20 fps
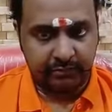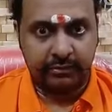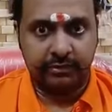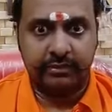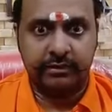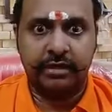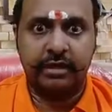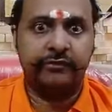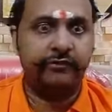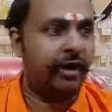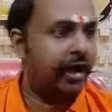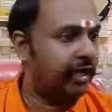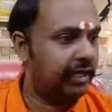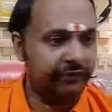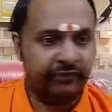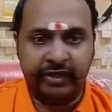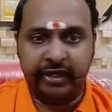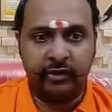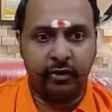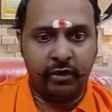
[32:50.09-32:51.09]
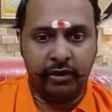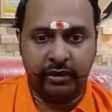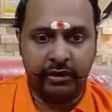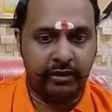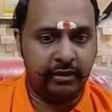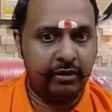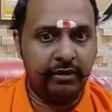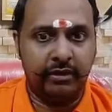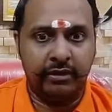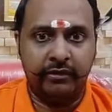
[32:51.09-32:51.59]
that 45-year-old
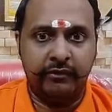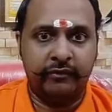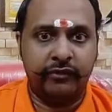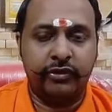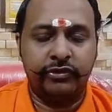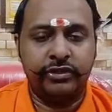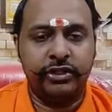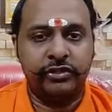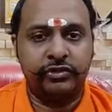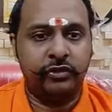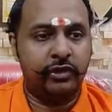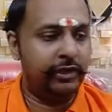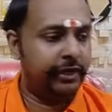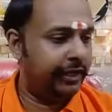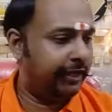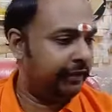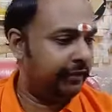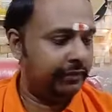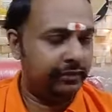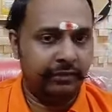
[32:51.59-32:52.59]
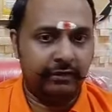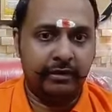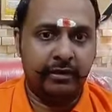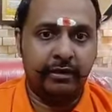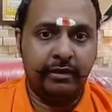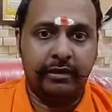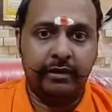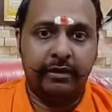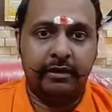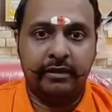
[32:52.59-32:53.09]
frozen shoulder.
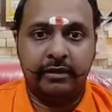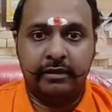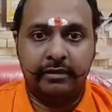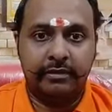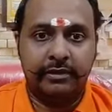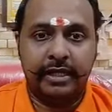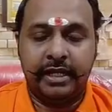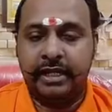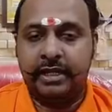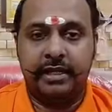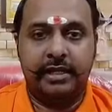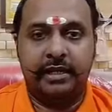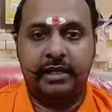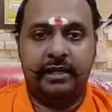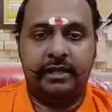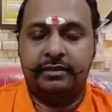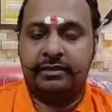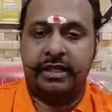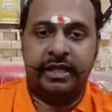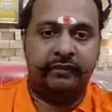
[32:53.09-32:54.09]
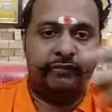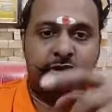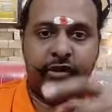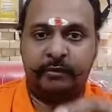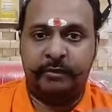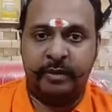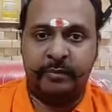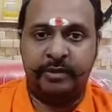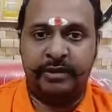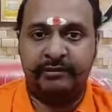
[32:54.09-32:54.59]
Then 3-4
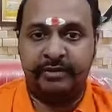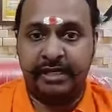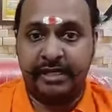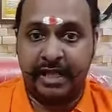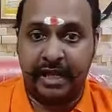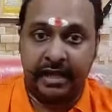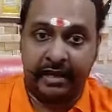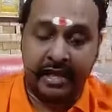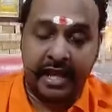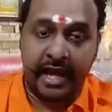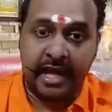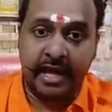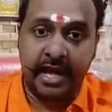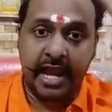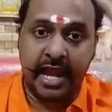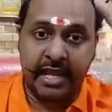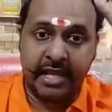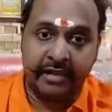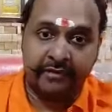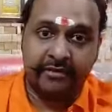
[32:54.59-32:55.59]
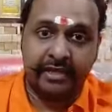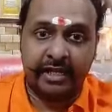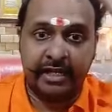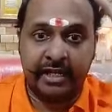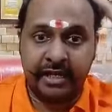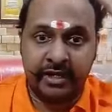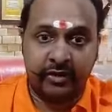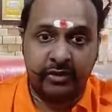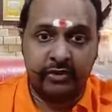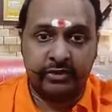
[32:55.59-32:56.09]
people will tell, yeah, I have
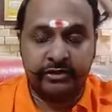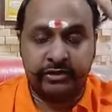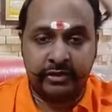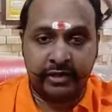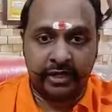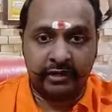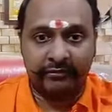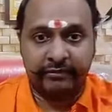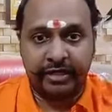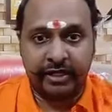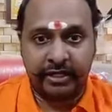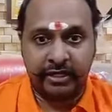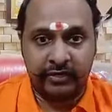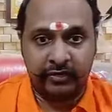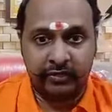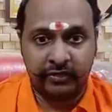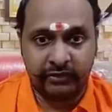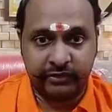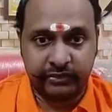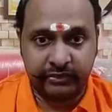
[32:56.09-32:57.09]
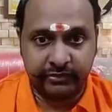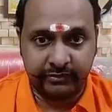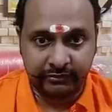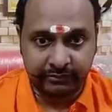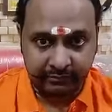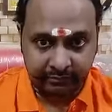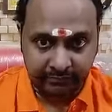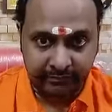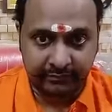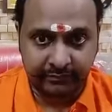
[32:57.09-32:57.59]
taken notes, I have taken notes.
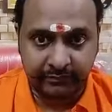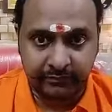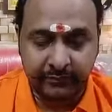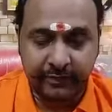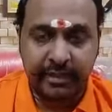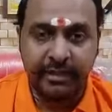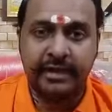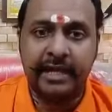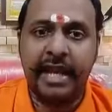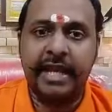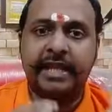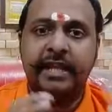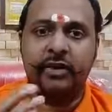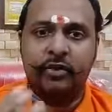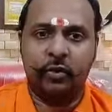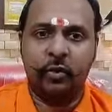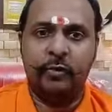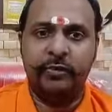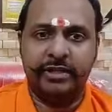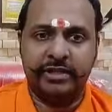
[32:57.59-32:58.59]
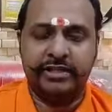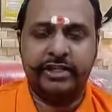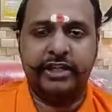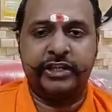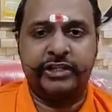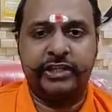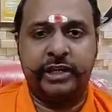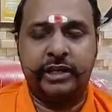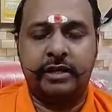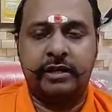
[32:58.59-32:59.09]
Like a group
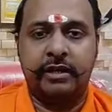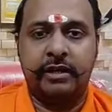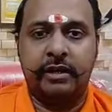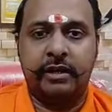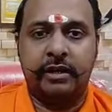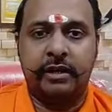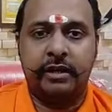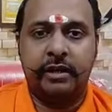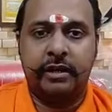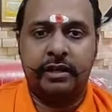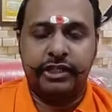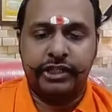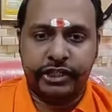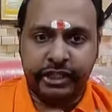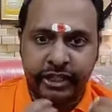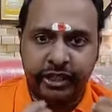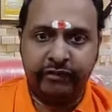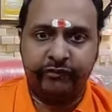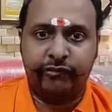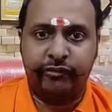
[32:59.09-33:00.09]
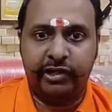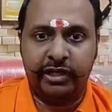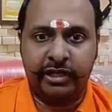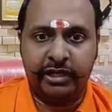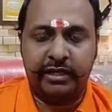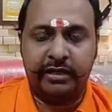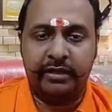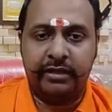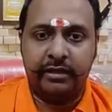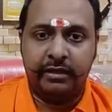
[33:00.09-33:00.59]
discussion,
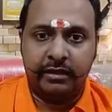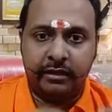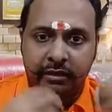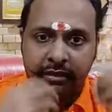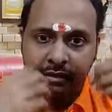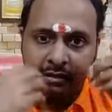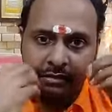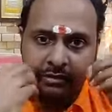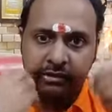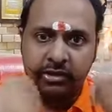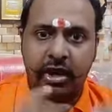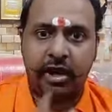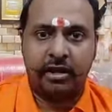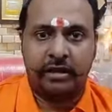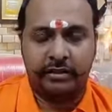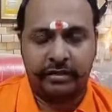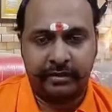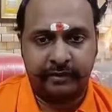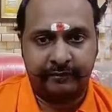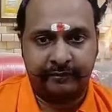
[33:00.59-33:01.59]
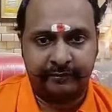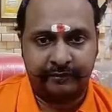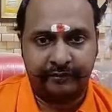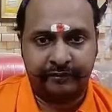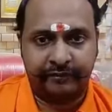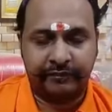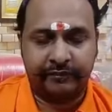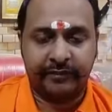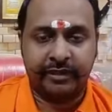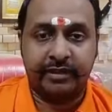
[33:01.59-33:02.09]
cheerfully talk.
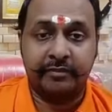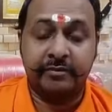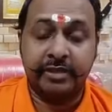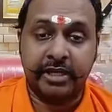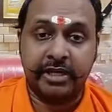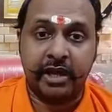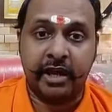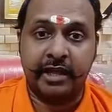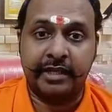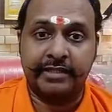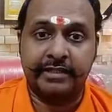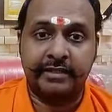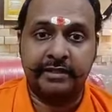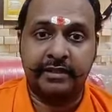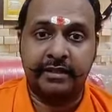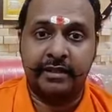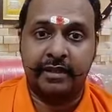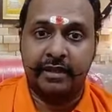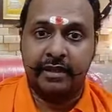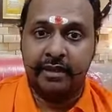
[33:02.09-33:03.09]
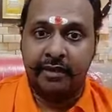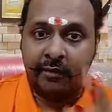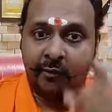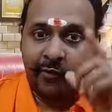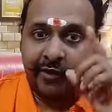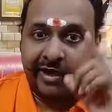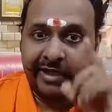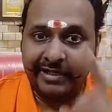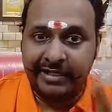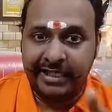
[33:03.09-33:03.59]
Because
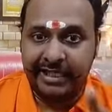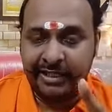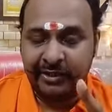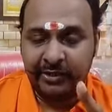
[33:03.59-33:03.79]
one thing you